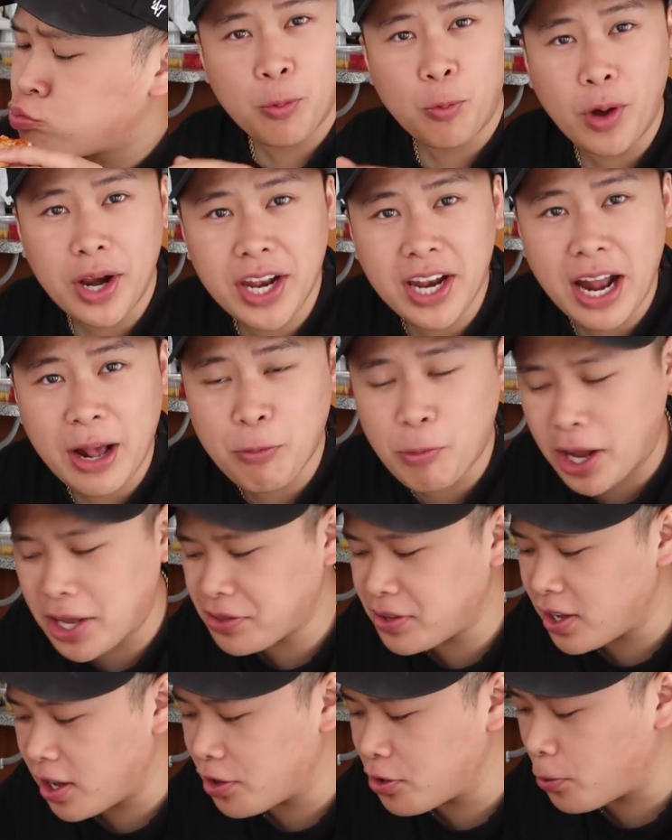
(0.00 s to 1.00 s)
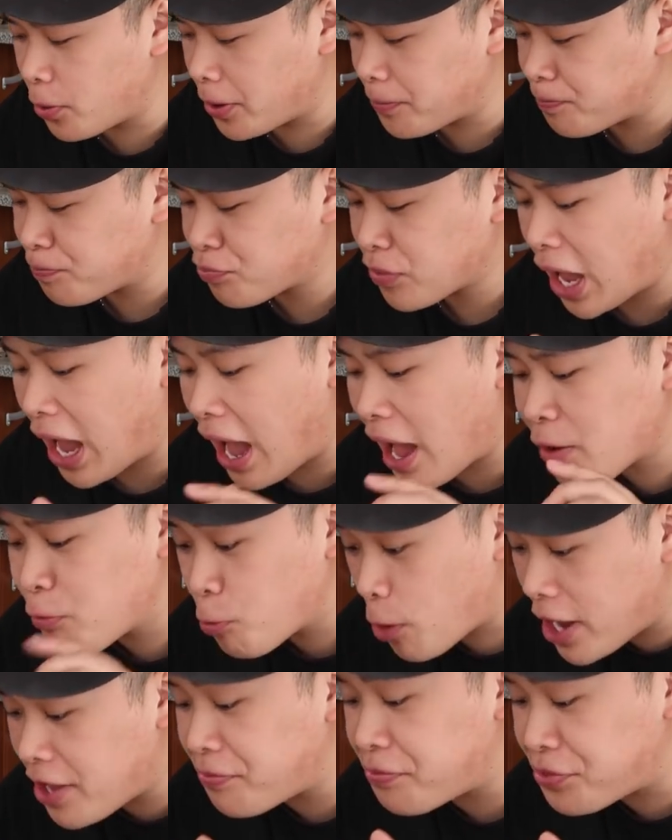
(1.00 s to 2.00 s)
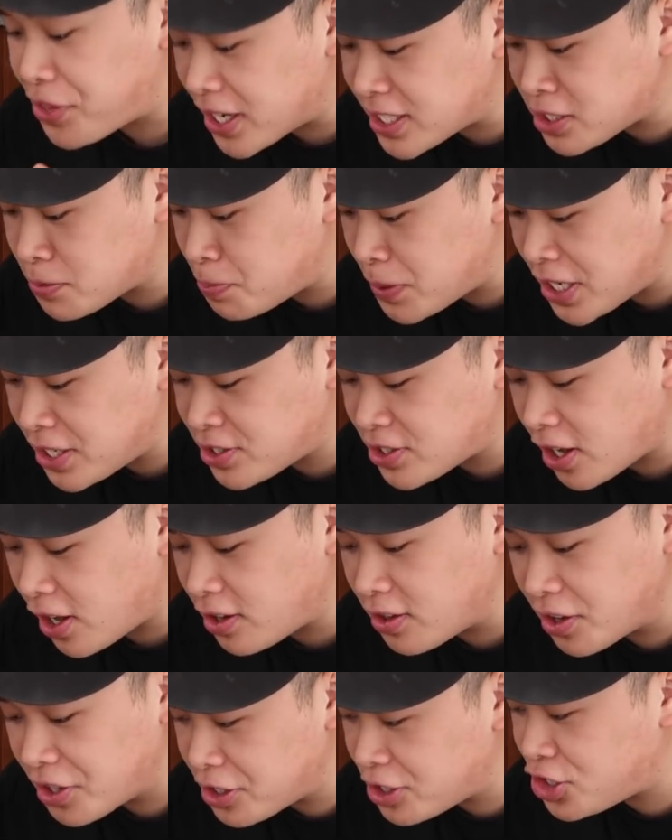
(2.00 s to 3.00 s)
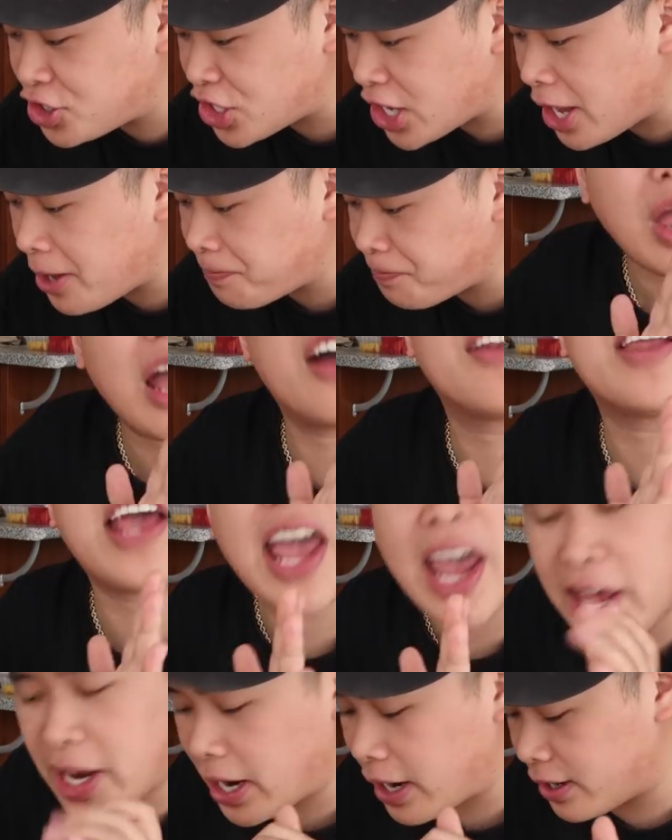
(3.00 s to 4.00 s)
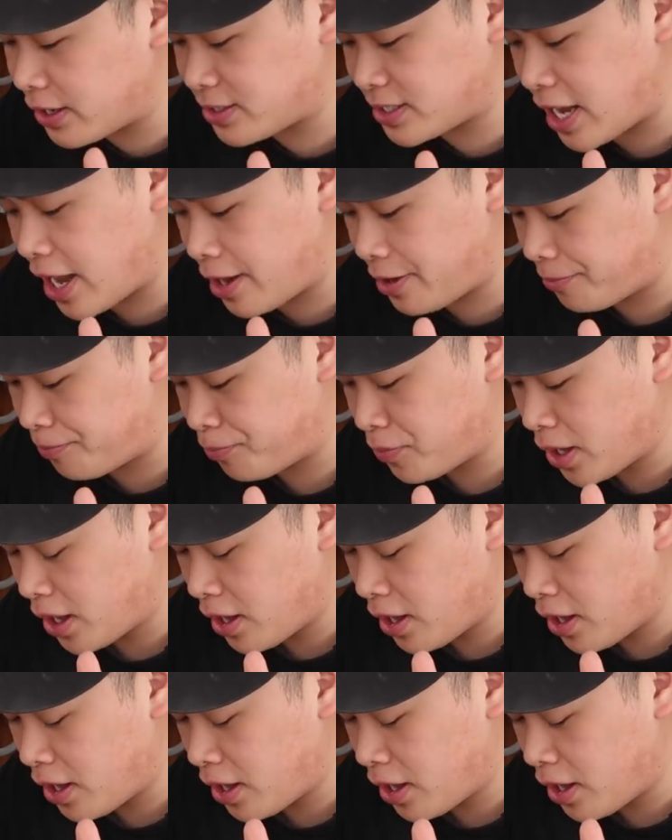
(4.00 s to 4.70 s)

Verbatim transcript: What did I rate the other one? I rate this pizza legit an 8 out of 10.